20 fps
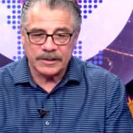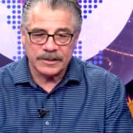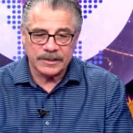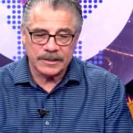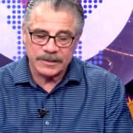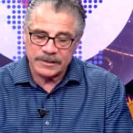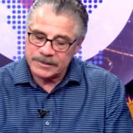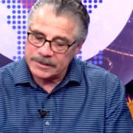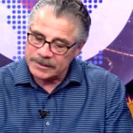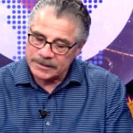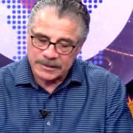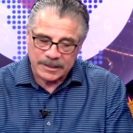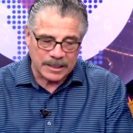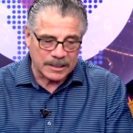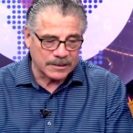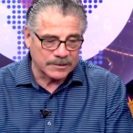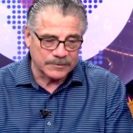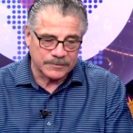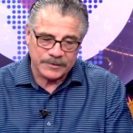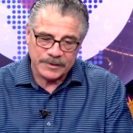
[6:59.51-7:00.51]
and he just kind
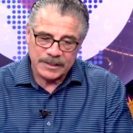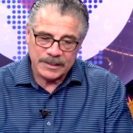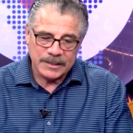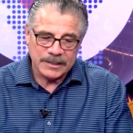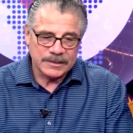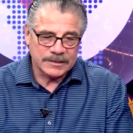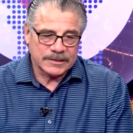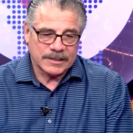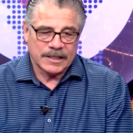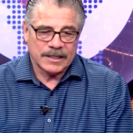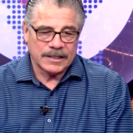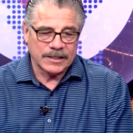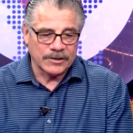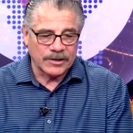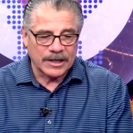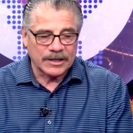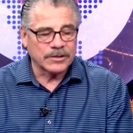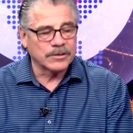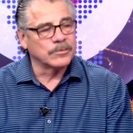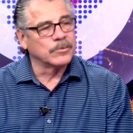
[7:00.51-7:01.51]
of saying, you know,
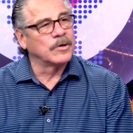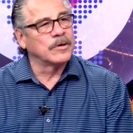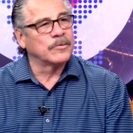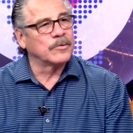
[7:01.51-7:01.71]
I don't know what